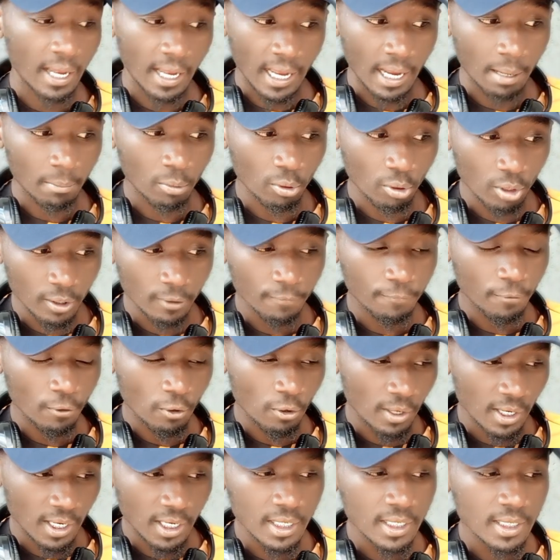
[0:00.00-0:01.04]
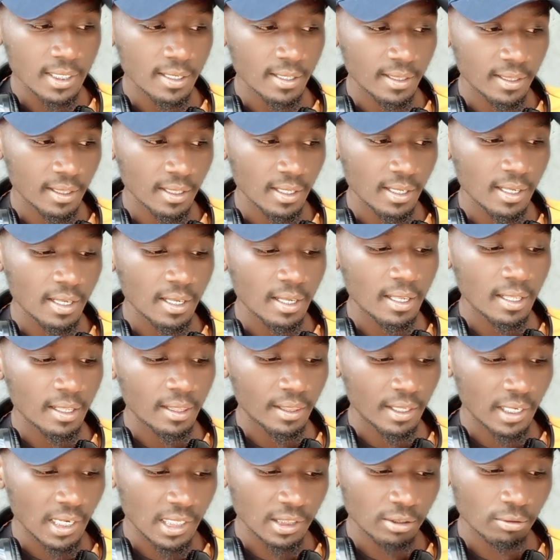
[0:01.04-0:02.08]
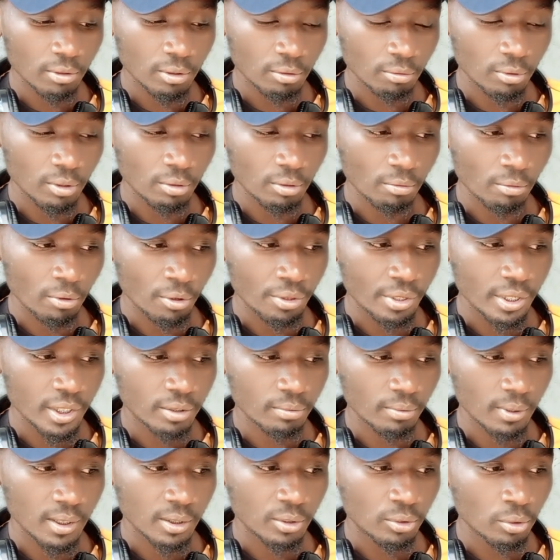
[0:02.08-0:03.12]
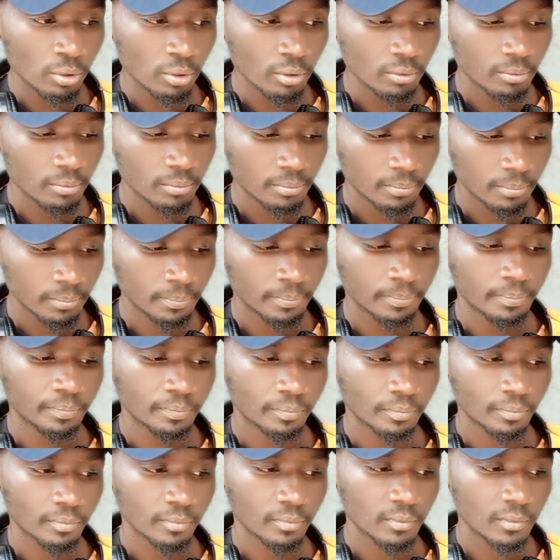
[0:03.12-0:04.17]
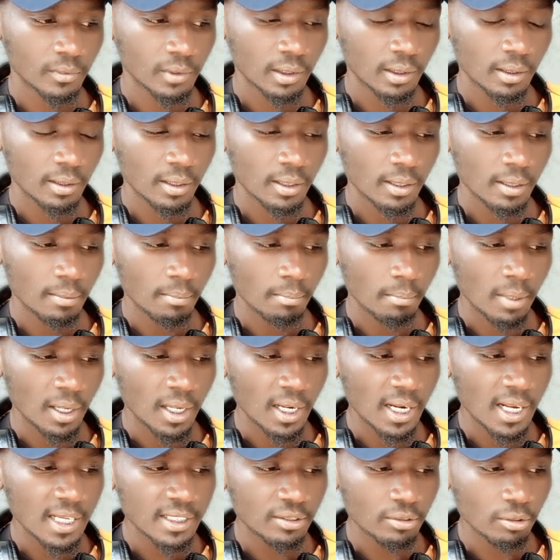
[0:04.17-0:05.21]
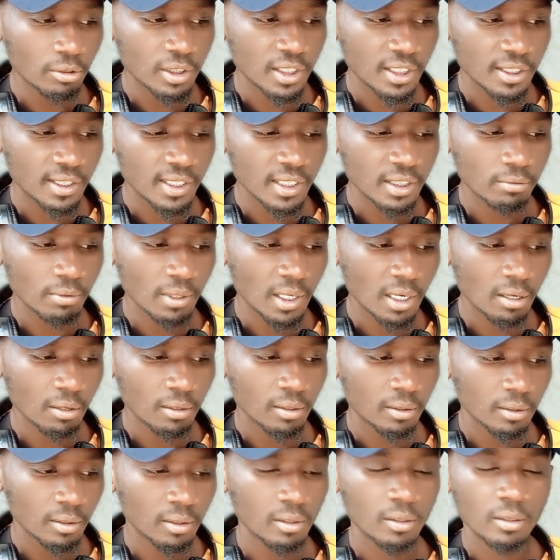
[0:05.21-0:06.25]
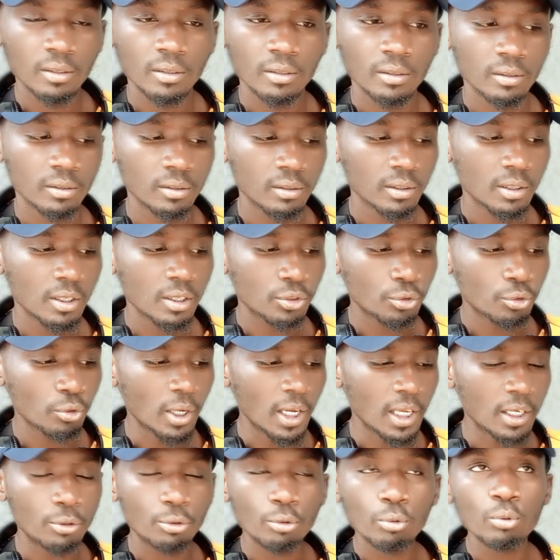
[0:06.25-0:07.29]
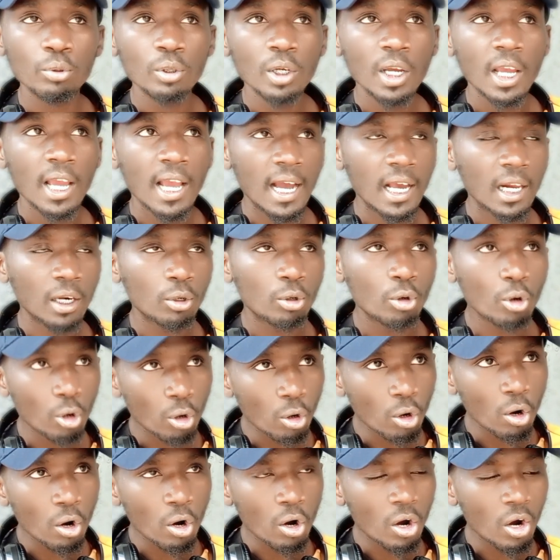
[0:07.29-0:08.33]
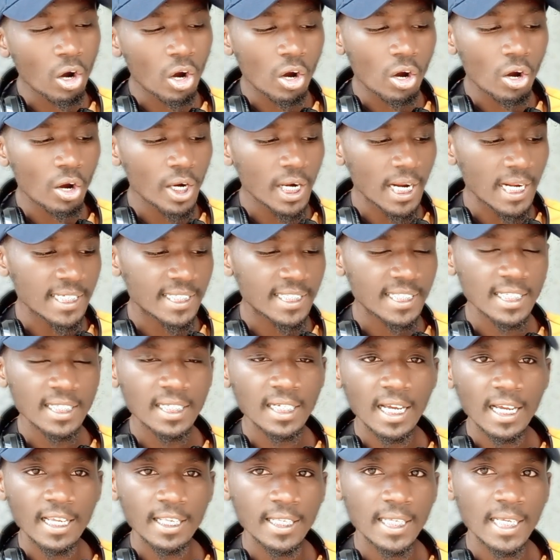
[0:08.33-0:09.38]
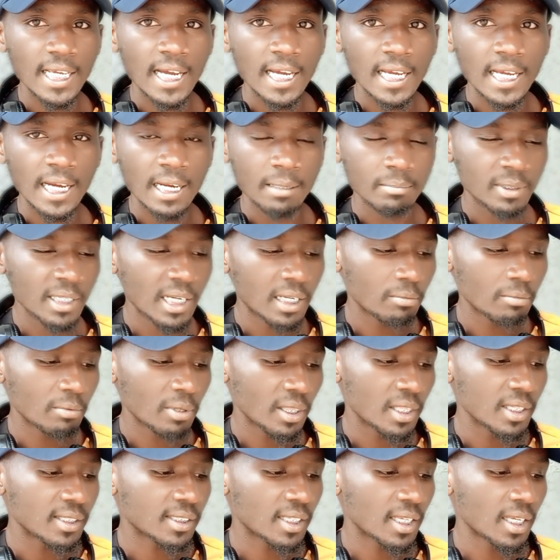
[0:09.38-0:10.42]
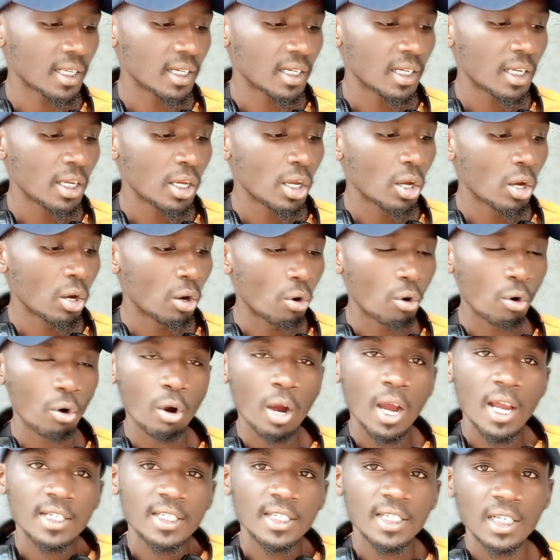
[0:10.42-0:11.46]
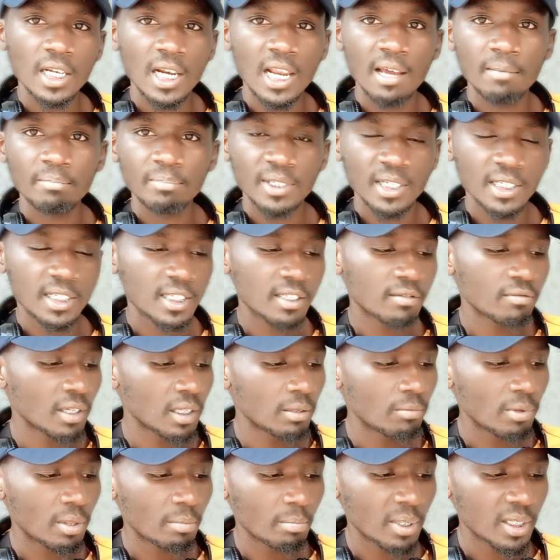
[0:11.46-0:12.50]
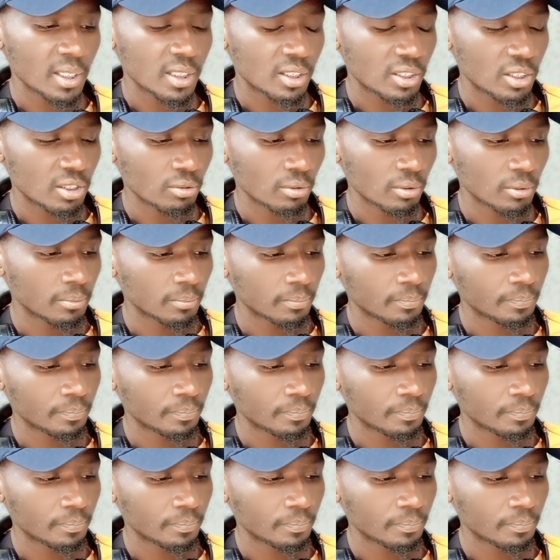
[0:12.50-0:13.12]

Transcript: I'm going forward. The last note was this one. So my last note is this one now. So I'll go on until I'm done with the scale, or until I'm satisfied with my tune.